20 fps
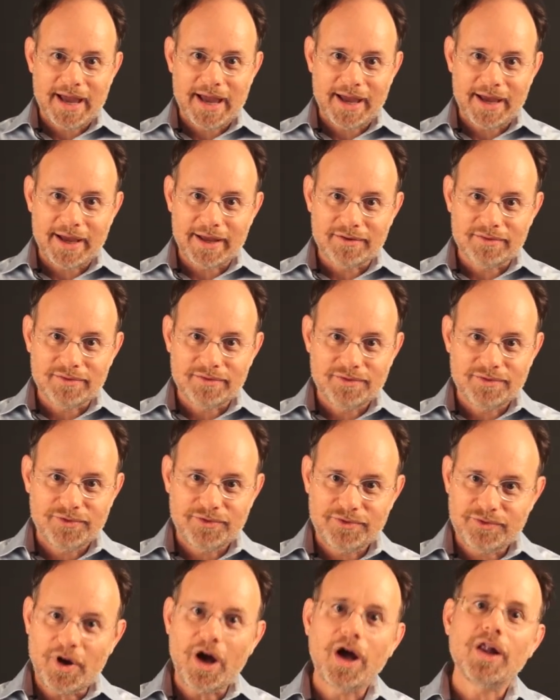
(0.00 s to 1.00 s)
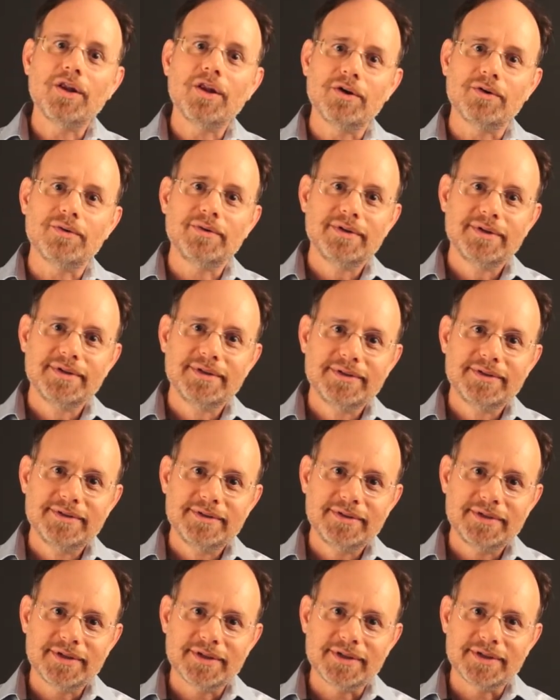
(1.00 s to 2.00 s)
and follow
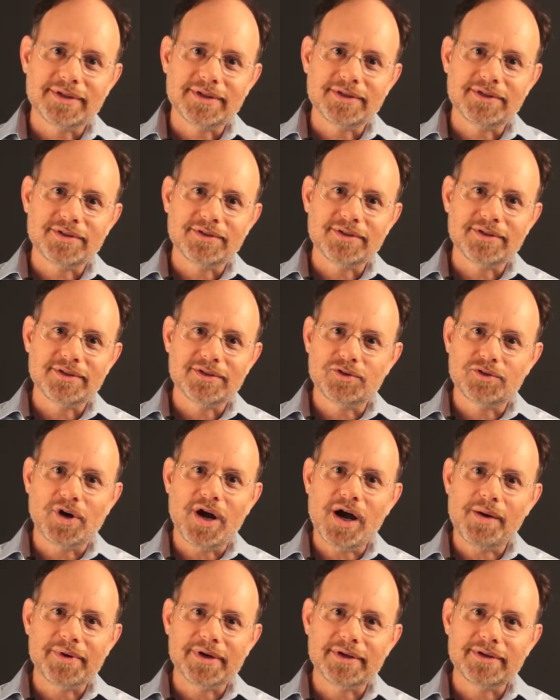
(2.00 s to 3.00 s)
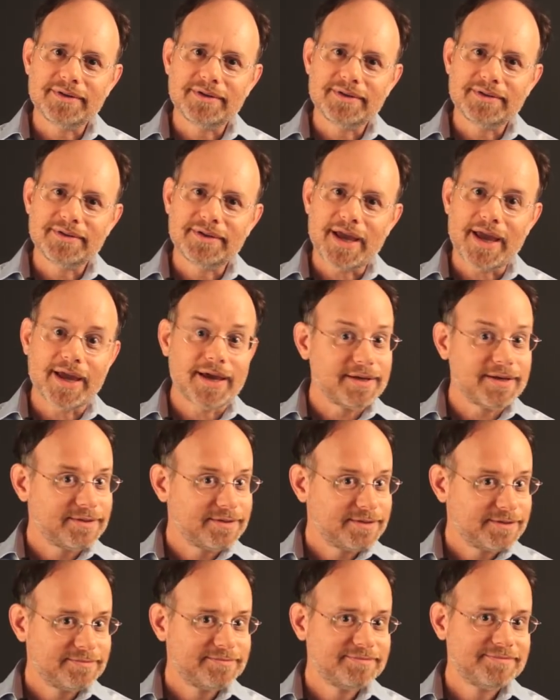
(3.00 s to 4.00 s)
the drama
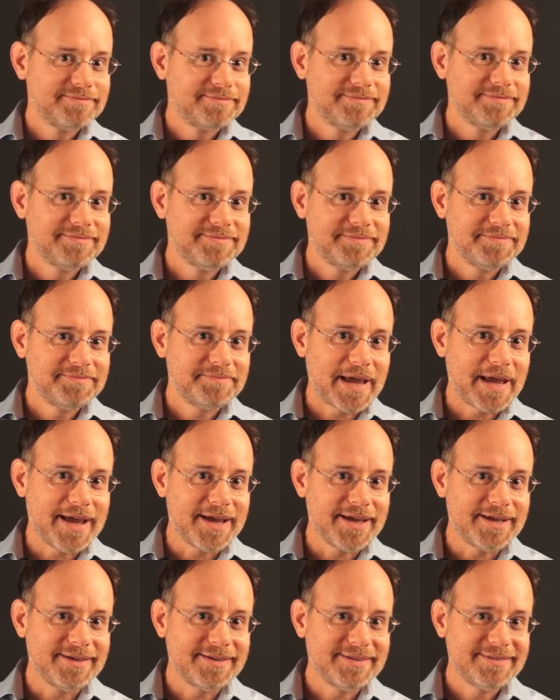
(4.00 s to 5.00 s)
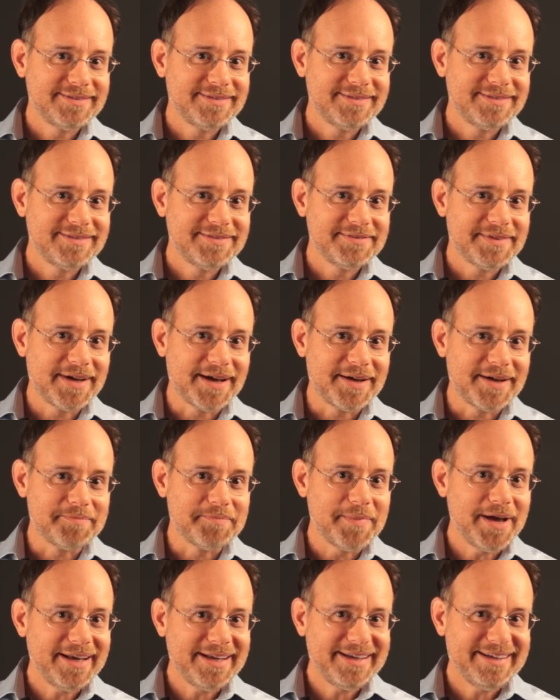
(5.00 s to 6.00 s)
and pay
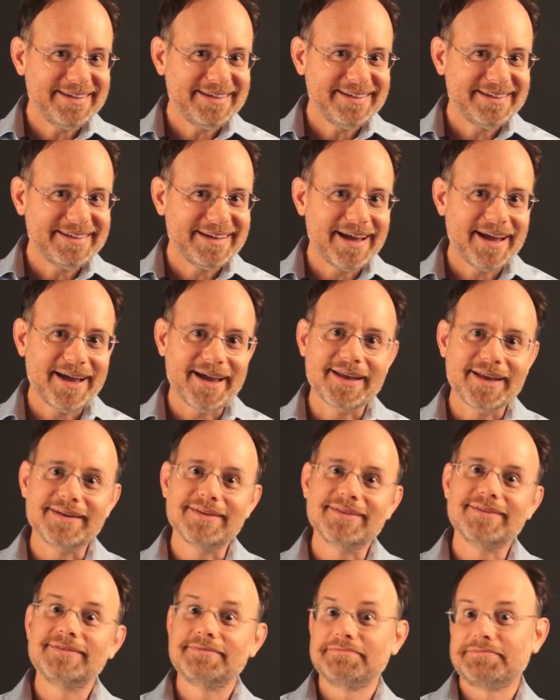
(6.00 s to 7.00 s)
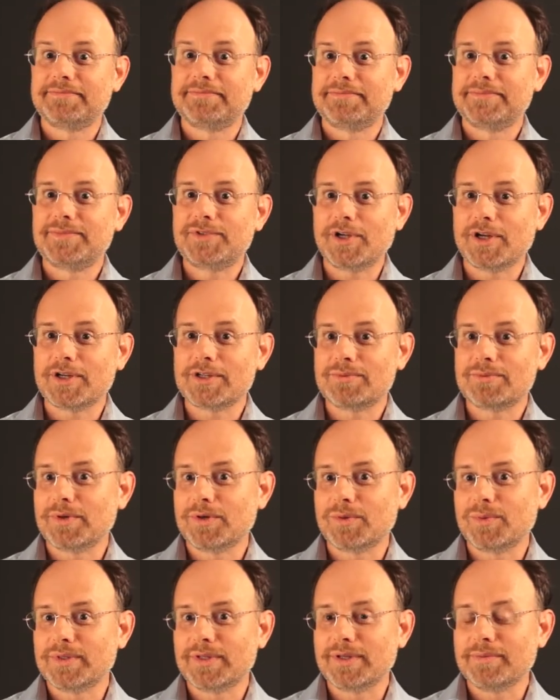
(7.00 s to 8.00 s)
money, and
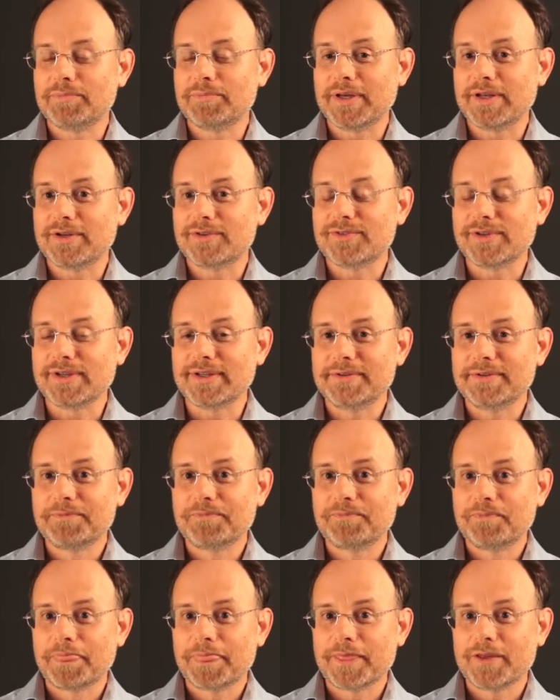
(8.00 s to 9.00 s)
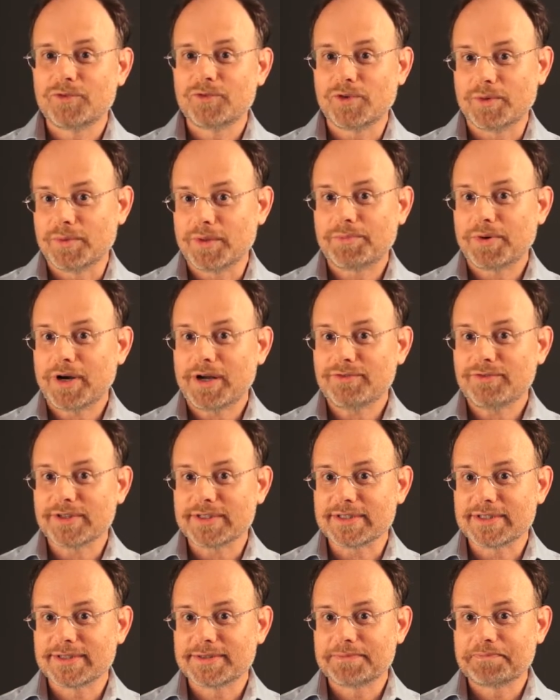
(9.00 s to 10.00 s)
Shakespeare would then benefit from the
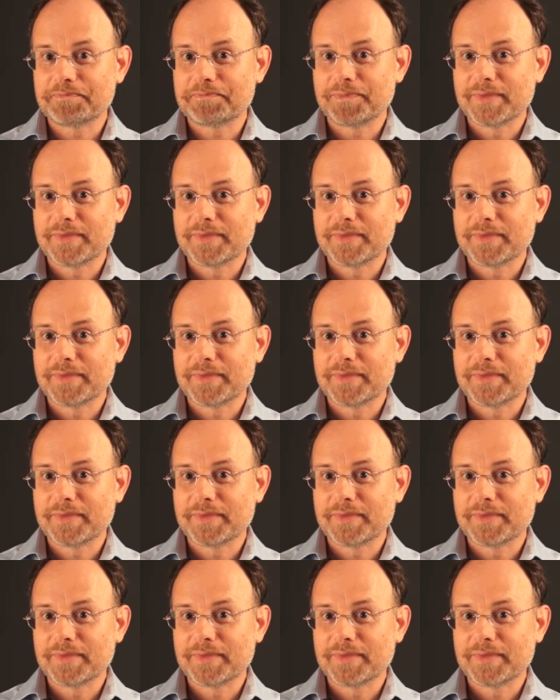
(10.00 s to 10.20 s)
profits.